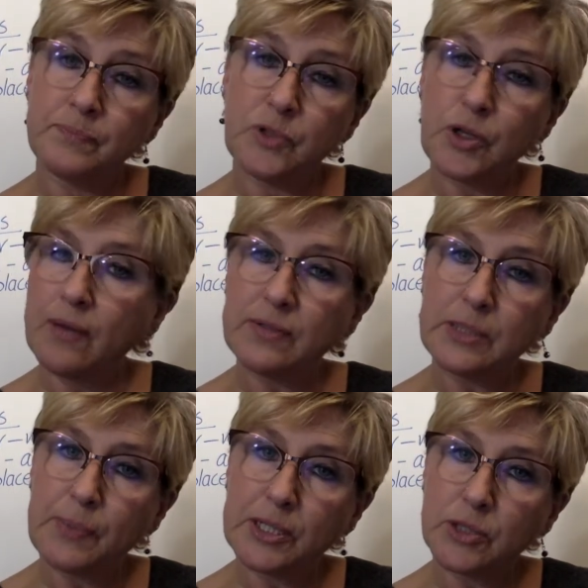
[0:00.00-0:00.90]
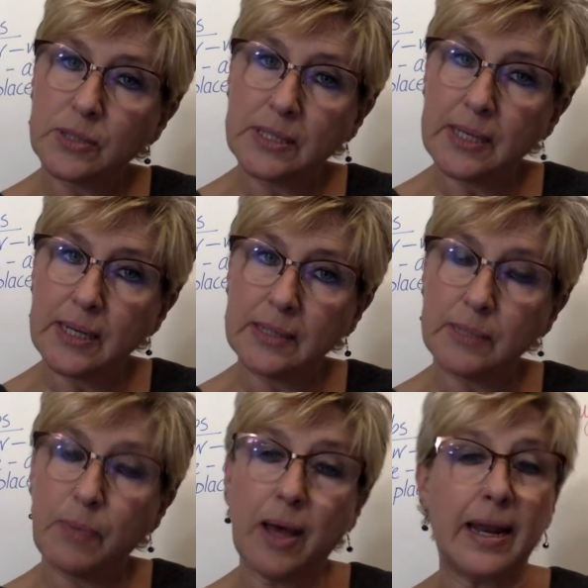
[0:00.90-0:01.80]
Do you have a special sitting
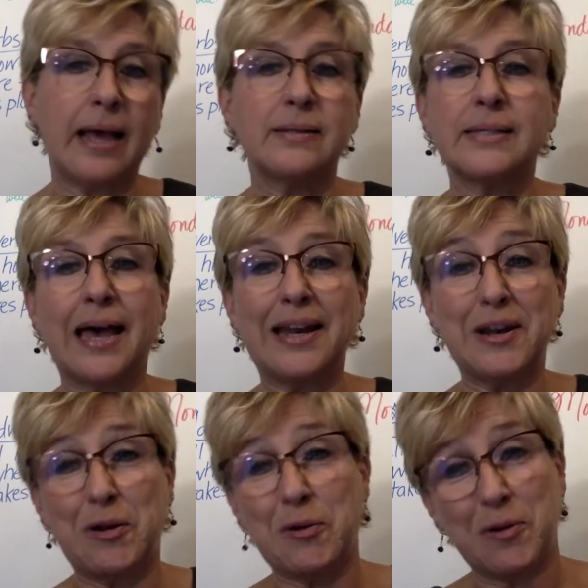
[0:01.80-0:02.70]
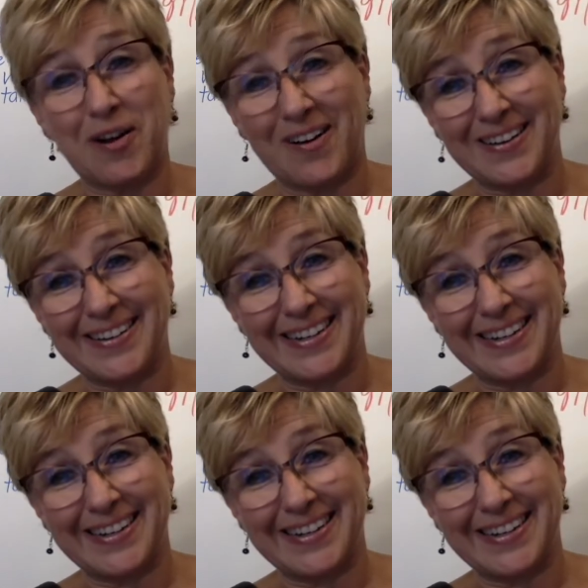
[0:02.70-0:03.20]
spot outside in your yard?